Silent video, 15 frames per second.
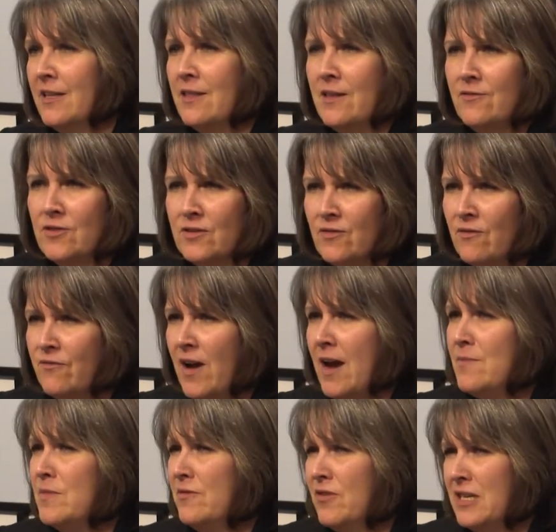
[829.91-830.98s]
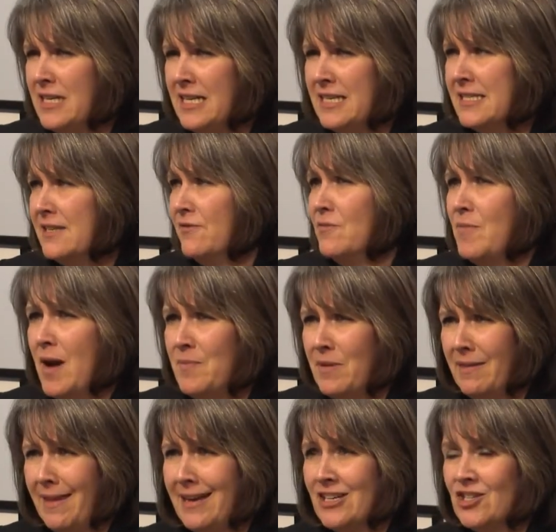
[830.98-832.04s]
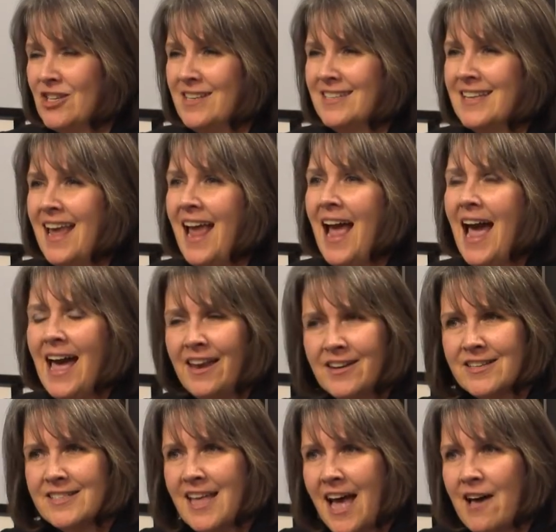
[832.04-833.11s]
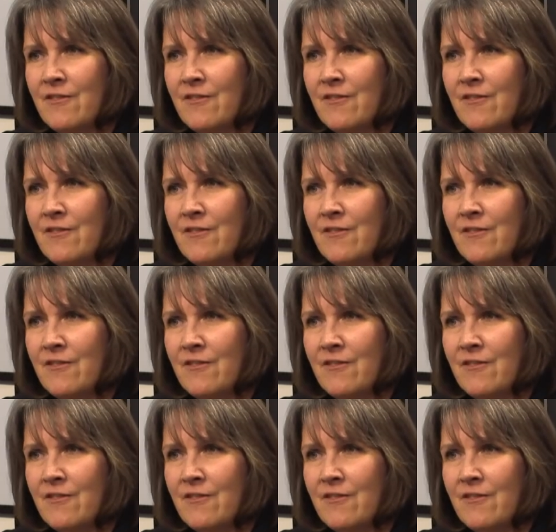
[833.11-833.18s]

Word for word: They have different vibe, different needs, different populations. How does that